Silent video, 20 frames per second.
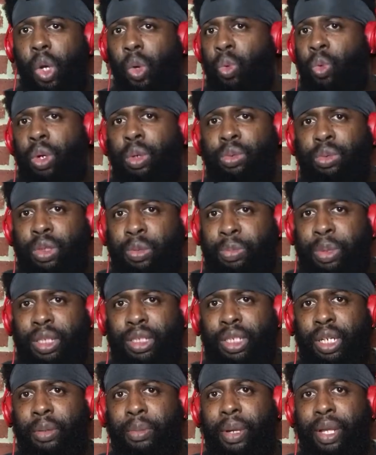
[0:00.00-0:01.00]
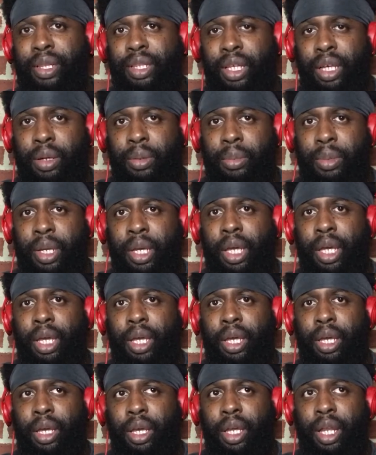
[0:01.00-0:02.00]
what was special about them?
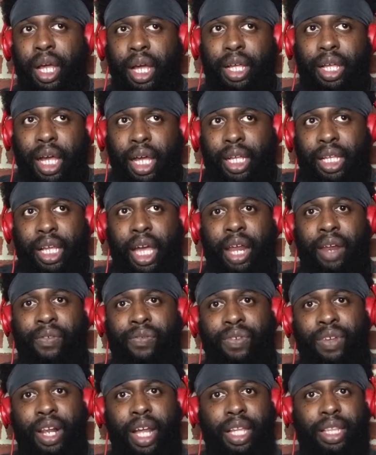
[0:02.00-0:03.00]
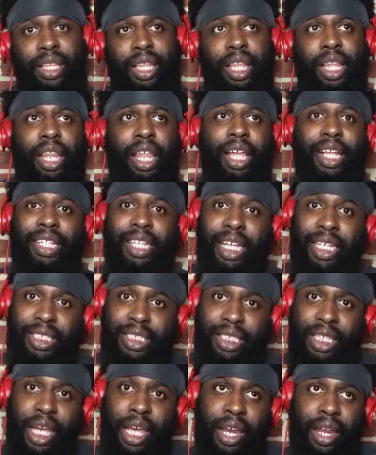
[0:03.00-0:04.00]
And I, I kind of feel like they, they
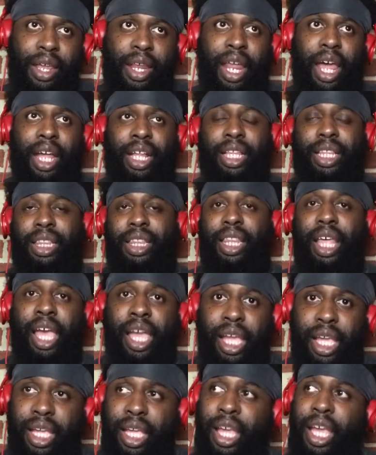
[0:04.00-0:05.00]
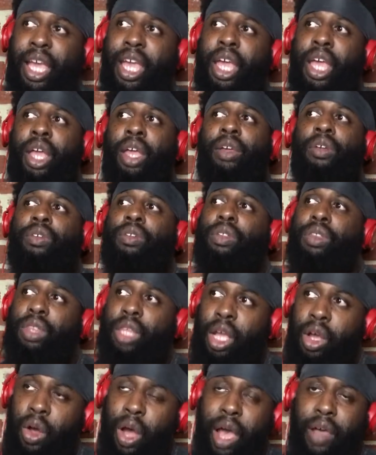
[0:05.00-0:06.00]
said it. I think
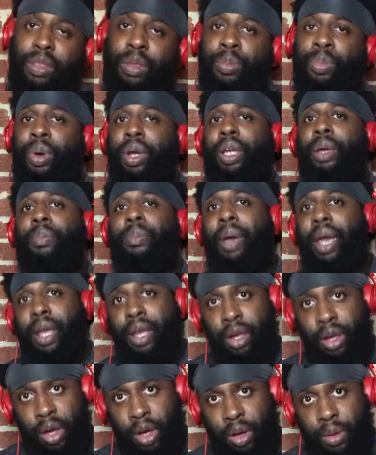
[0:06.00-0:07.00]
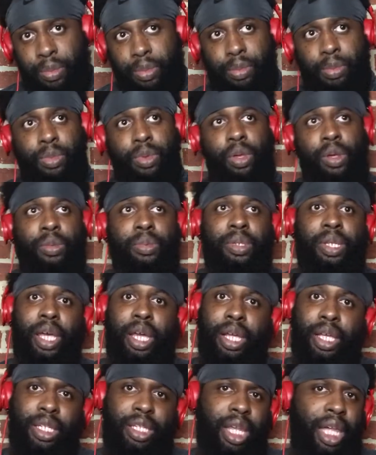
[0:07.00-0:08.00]
they're going to have to bring it back up. You know what I'm
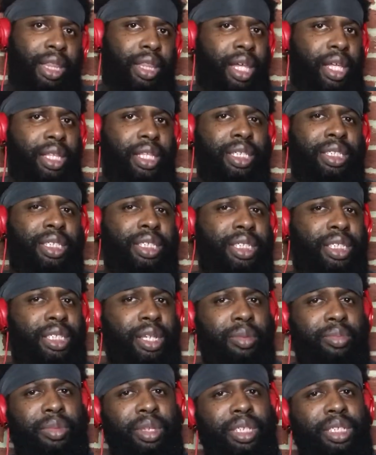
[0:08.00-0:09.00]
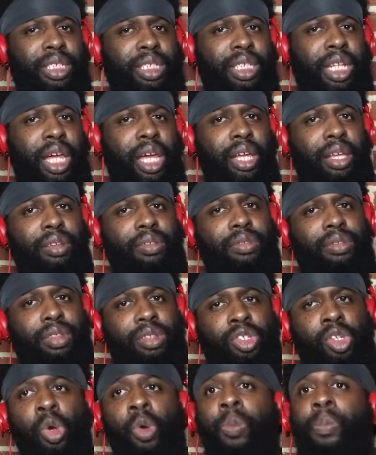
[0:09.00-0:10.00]
saying? Because I think that's just something that's just like
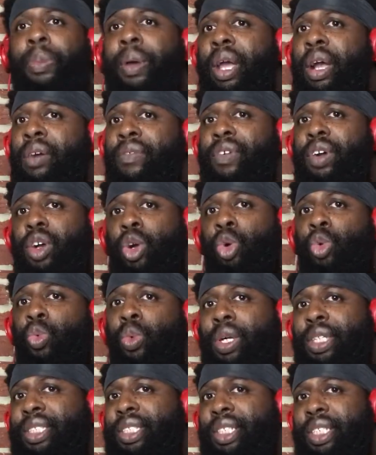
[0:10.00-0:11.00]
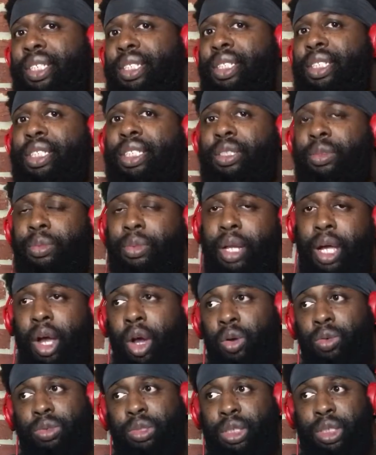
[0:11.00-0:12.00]
too big of a coincidence just to be like,
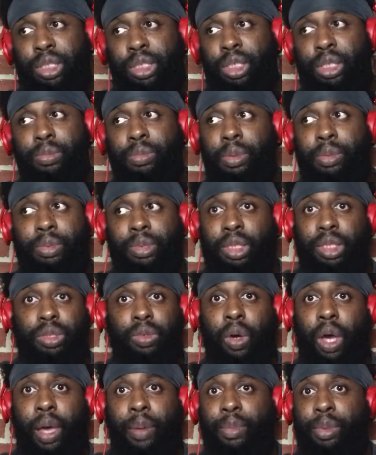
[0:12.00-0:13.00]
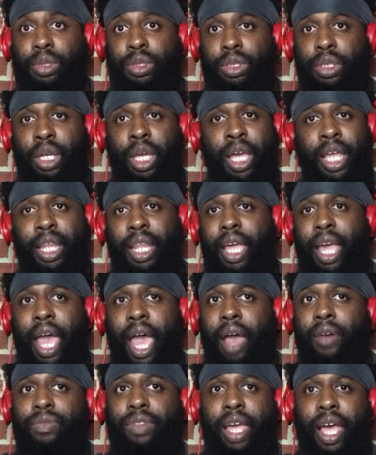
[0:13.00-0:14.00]
oh, just these people just so happens. They
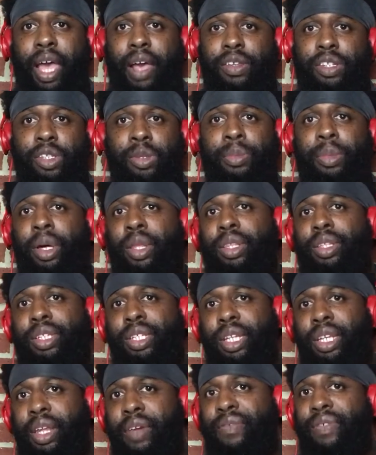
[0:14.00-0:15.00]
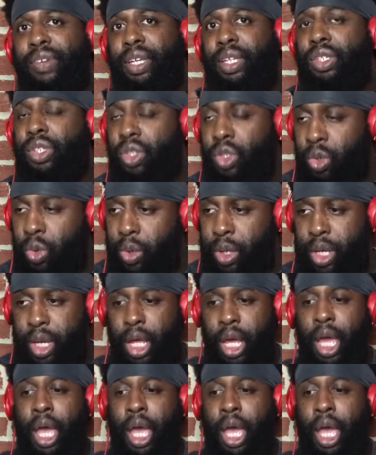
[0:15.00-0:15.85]
have to have some other significance to it.